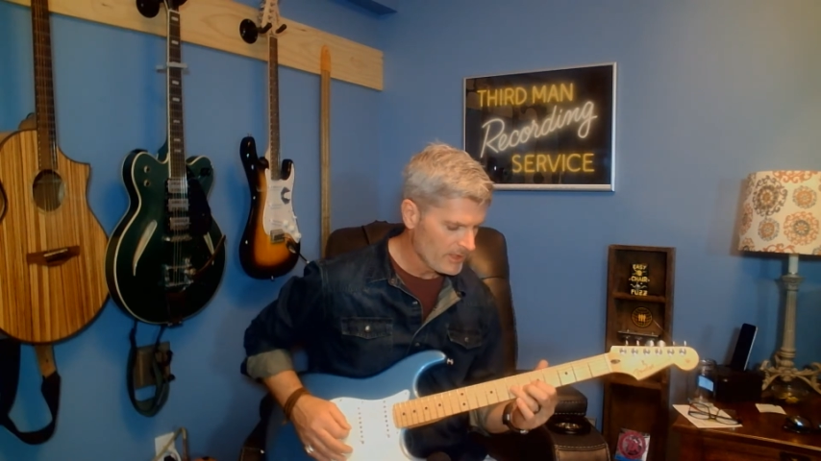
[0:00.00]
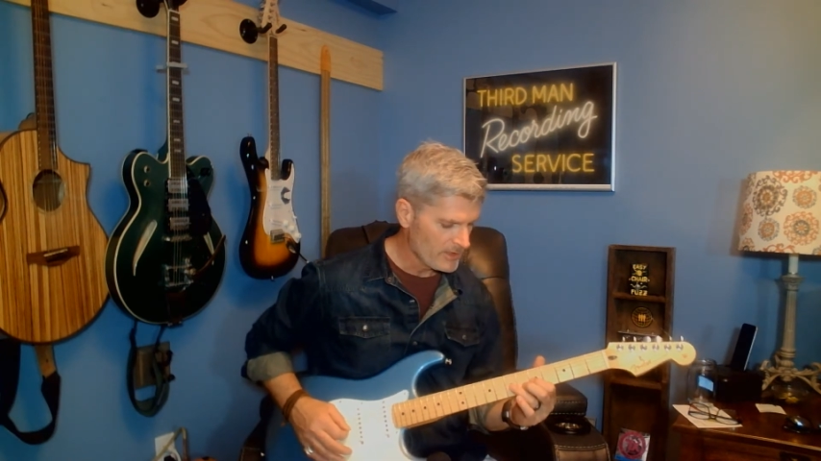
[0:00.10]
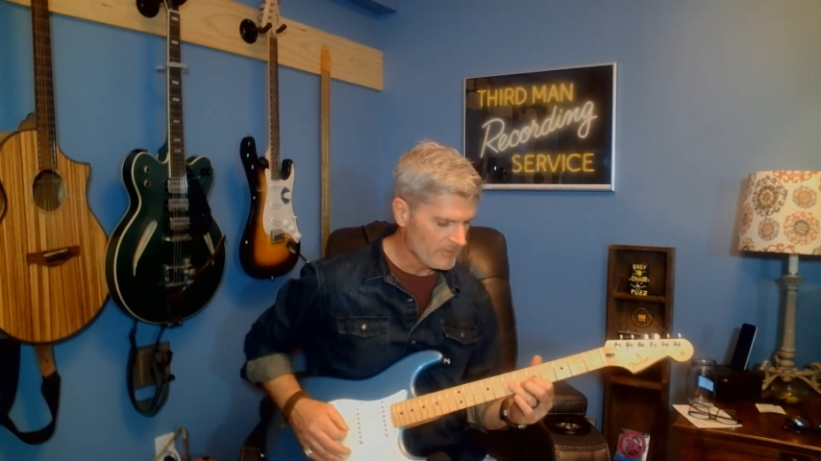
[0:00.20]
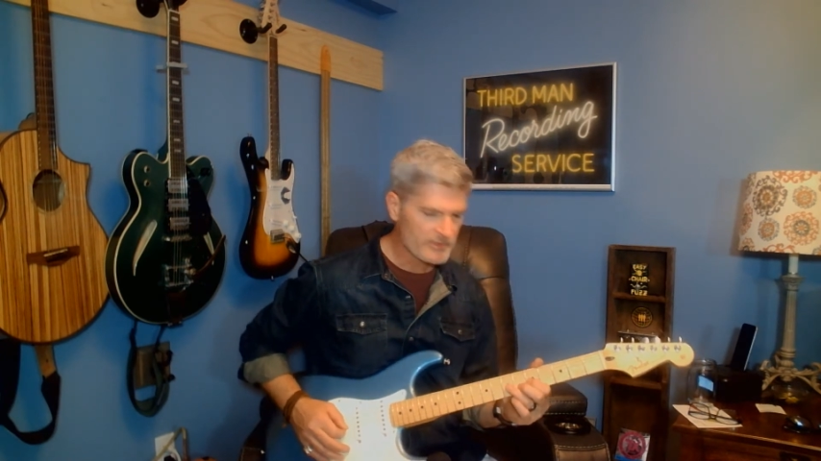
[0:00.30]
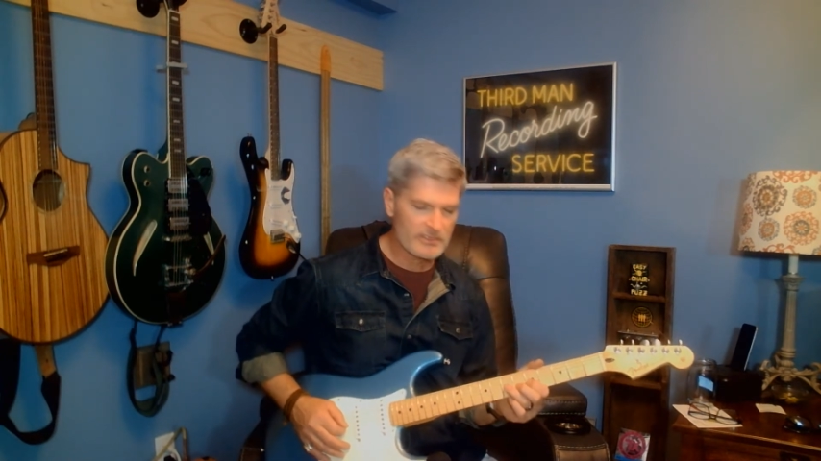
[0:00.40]

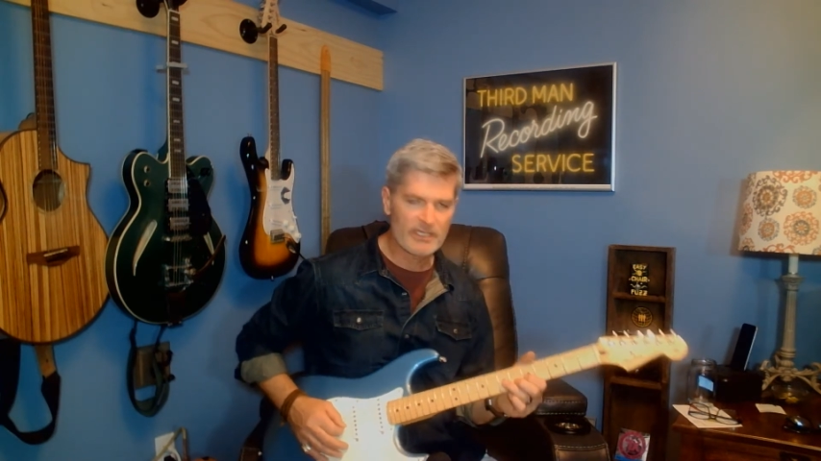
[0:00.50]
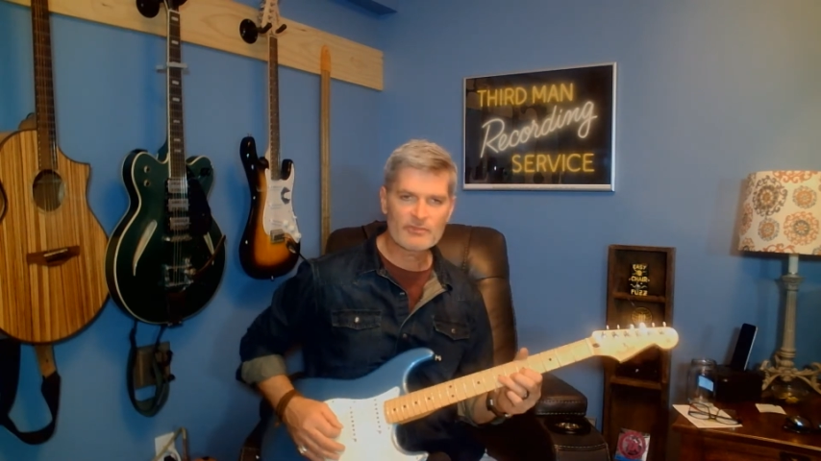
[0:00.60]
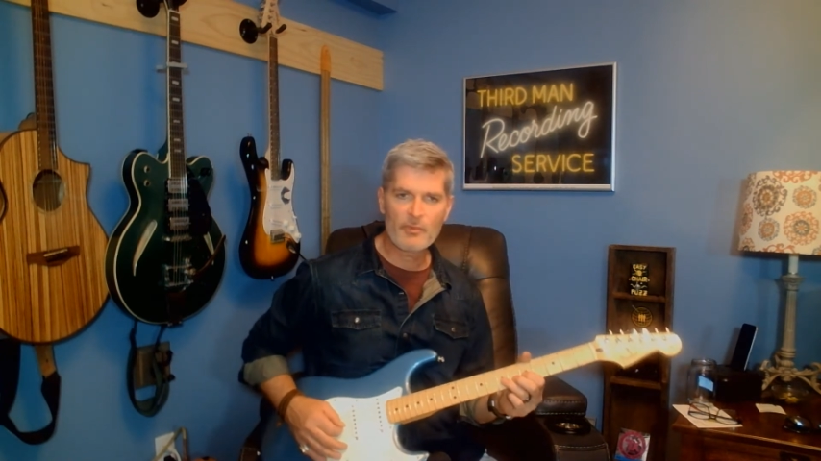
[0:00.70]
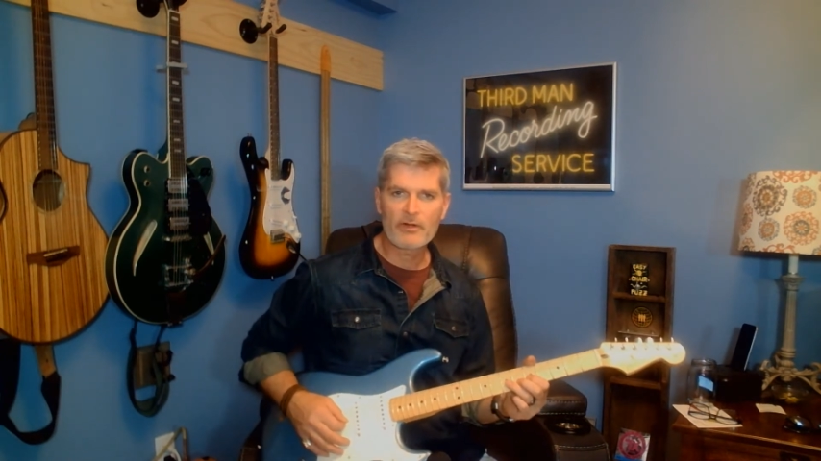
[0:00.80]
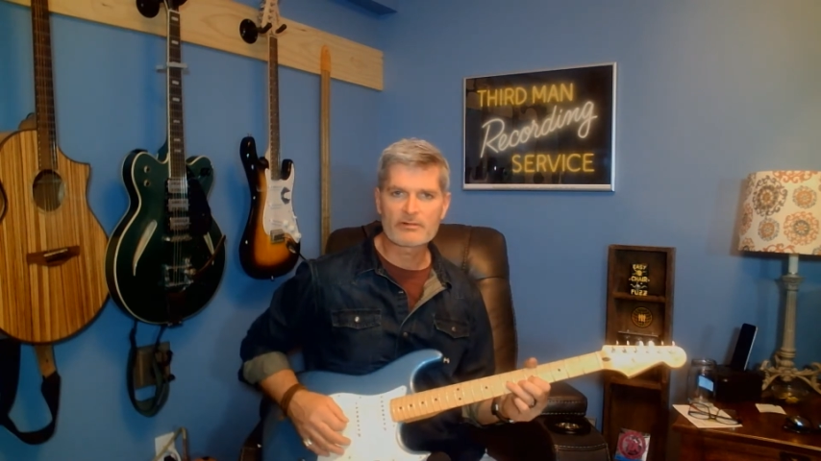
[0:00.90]
Now this
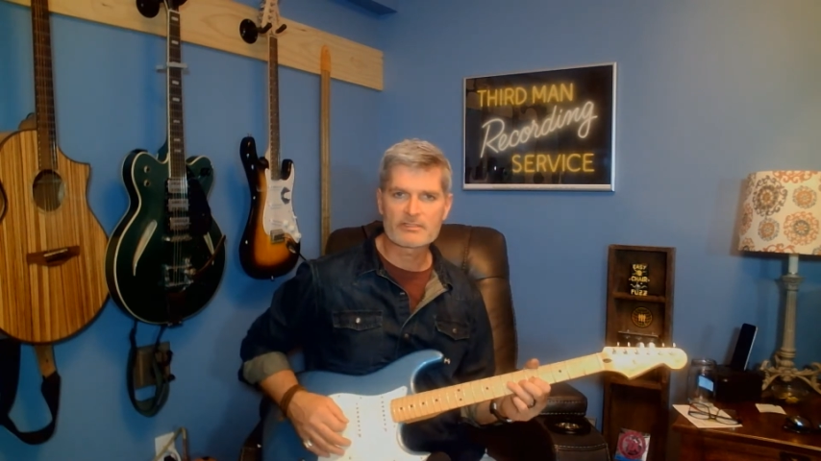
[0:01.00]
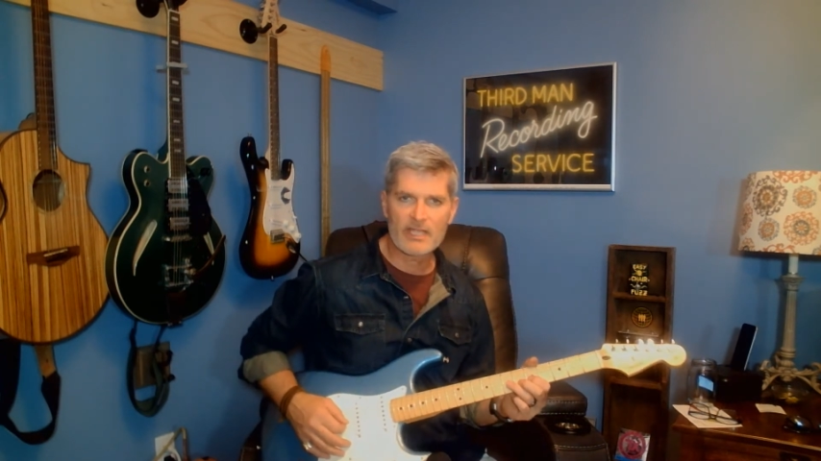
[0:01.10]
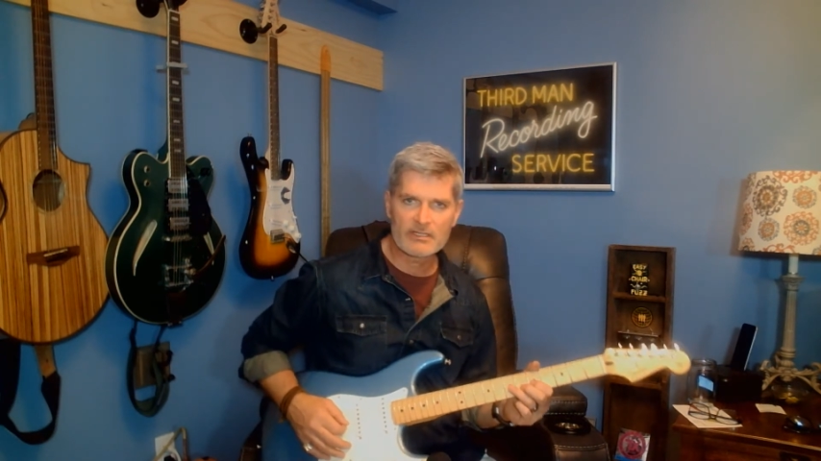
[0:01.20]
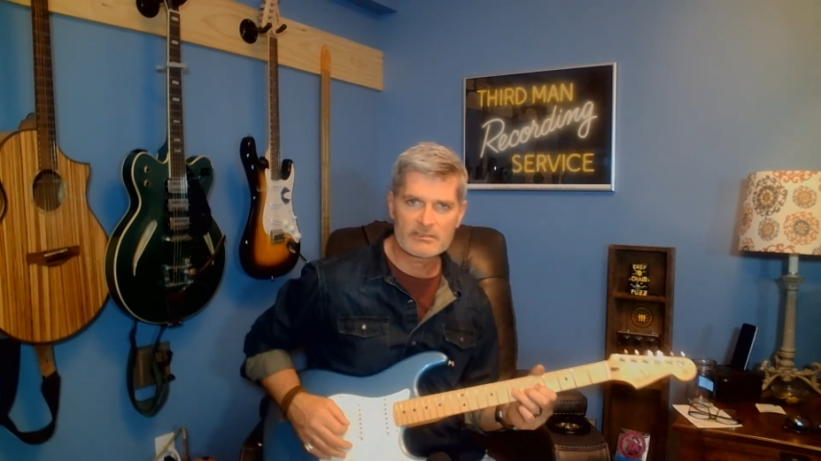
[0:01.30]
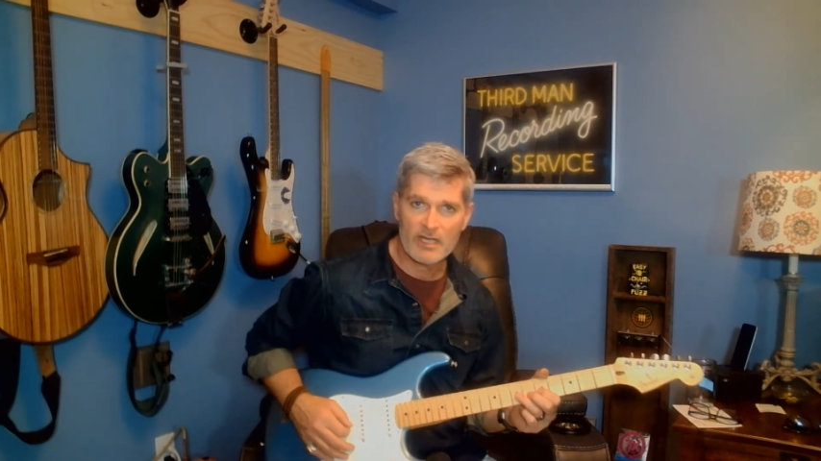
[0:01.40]
next part sounds